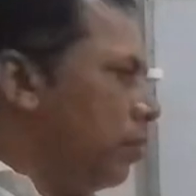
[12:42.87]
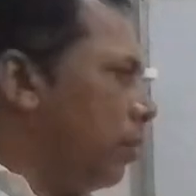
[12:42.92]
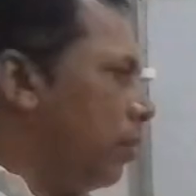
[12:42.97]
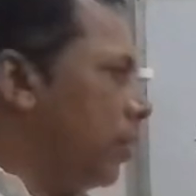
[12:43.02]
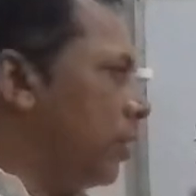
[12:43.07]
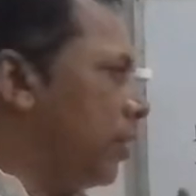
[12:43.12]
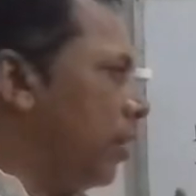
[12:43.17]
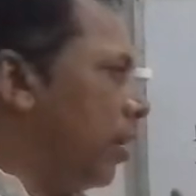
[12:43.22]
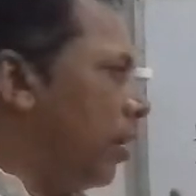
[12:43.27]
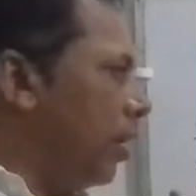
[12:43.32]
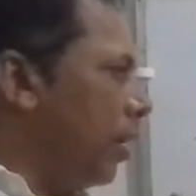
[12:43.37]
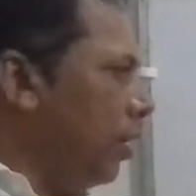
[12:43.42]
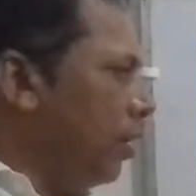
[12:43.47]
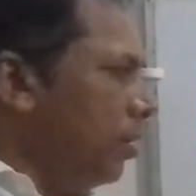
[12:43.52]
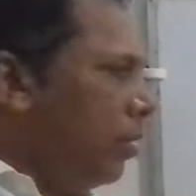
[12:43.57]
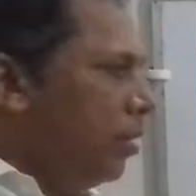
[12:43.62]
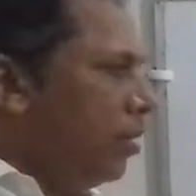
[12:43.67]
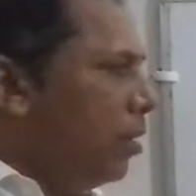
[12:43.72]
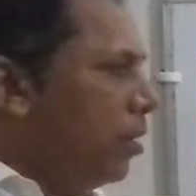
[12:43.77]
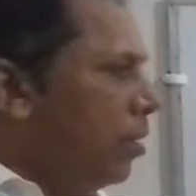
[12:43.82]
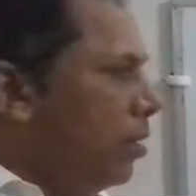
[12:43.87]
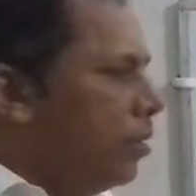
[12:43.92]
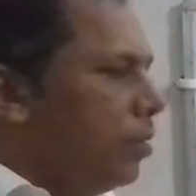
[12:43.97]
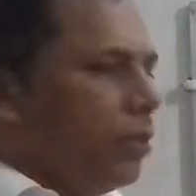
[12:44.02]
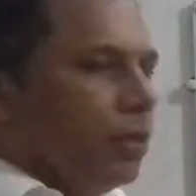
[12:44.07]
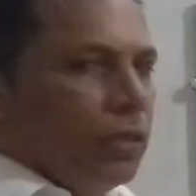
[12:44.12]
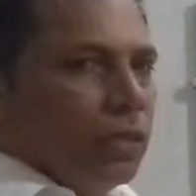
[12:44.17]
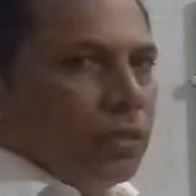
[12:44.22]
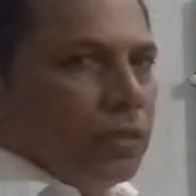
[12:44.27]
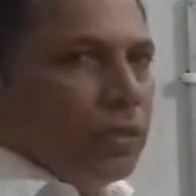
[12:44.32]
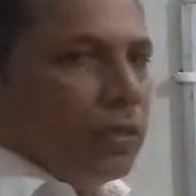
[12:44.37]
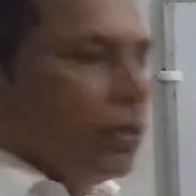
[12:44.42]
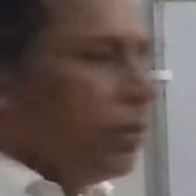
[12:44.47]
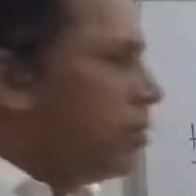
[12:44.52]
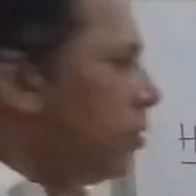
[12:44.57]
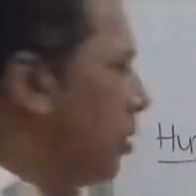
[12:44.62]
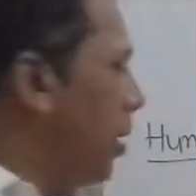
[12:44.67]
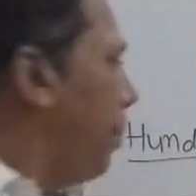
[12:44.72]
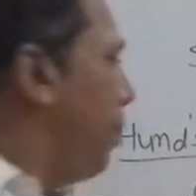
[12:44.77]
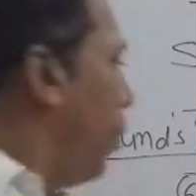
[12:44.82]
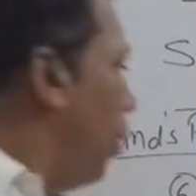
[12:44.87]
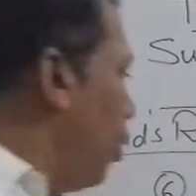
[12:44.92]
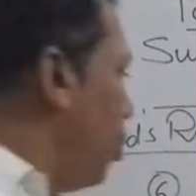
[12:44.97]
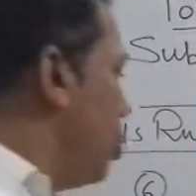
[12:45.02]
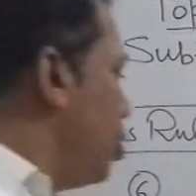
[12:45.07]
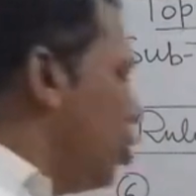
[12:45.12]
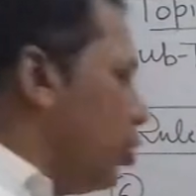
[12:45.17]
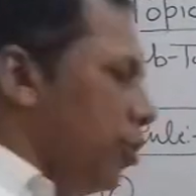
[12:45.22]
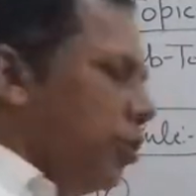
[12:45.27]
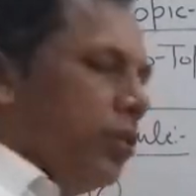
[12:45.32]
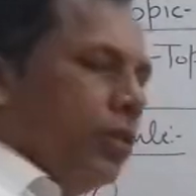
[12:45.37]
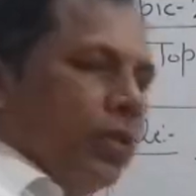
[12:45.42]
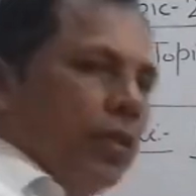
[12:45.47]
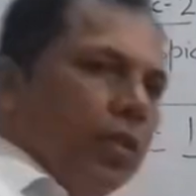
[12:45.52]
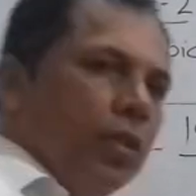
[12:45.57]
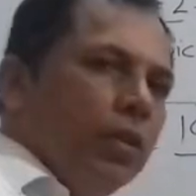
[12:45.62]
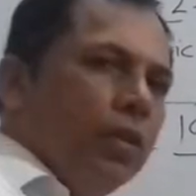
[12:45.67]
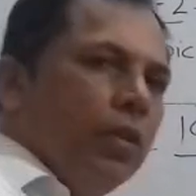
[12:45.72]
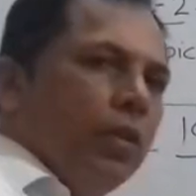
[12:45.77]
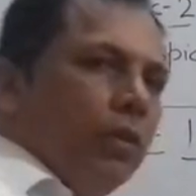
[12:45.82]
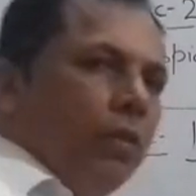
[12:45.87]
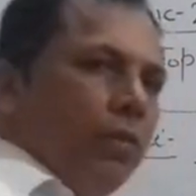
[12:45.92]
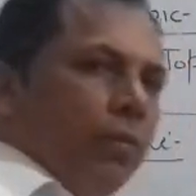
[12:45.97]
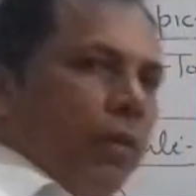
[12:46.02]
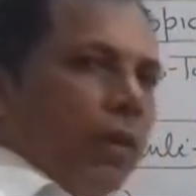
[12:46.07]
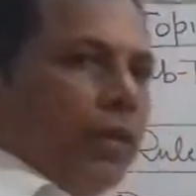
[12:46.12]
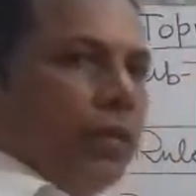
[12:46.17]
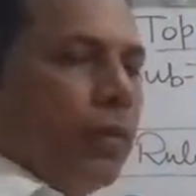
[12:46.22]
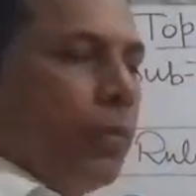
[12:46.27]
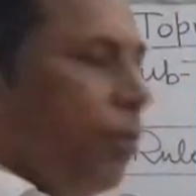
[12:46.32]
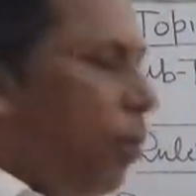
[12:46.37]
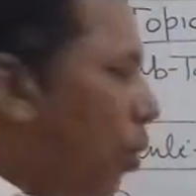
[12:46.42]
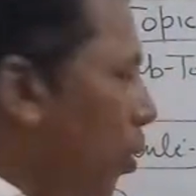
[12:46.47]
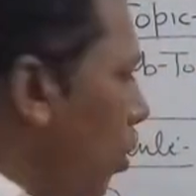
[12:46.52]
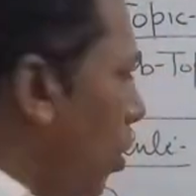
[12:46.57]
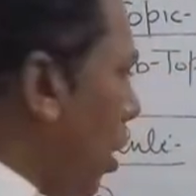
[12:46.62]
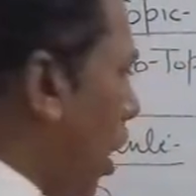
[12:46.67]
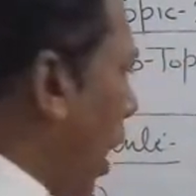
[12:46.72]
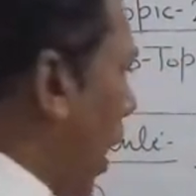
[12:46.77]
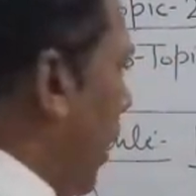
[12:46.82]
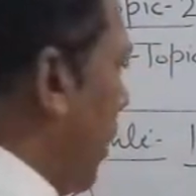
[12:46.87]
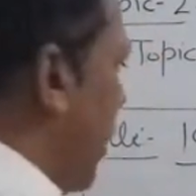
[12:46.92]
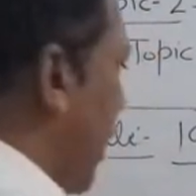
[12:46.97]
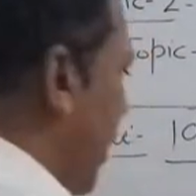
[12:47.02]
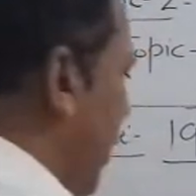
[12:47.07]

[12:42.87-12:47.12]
Okay, children? Suppose once more I